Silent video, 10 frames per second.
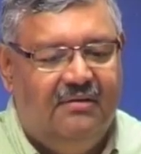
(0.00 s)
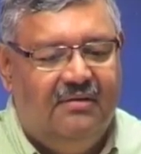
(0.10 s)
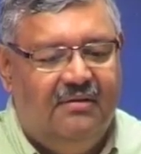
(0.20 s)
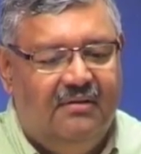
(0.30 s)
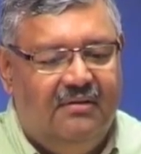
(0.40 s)

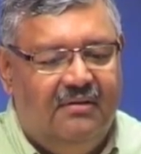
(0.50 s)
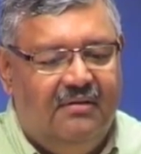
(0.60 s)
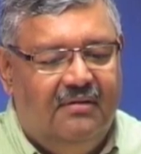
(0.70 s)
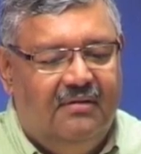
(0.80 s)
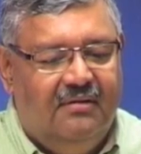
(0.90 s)

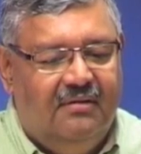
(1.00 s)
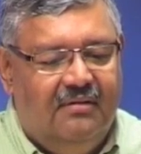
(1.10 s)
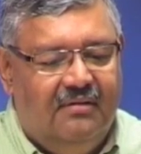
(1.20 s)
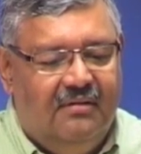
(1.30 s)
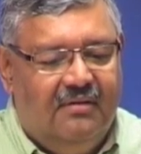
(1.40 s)

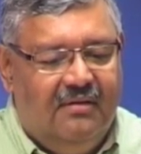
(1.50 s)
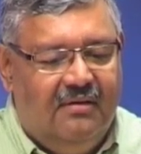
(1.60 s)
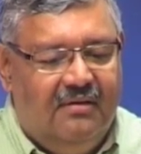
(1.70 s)
Nothing is said.